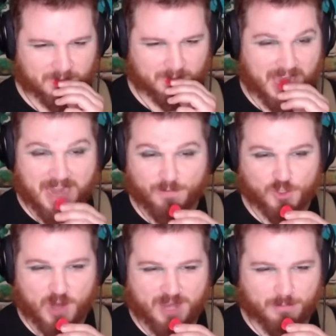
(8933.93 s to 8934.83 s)
I never
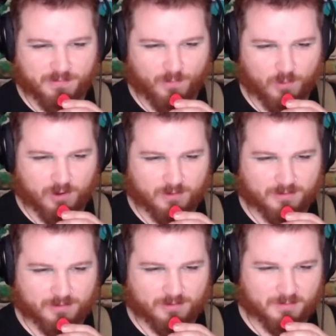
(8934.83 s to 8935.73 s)
tried before,
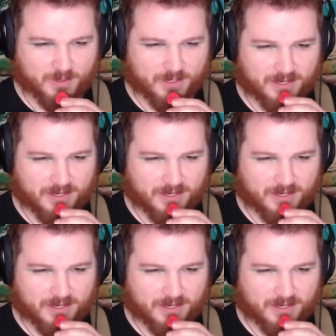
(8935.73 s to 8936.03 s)
but...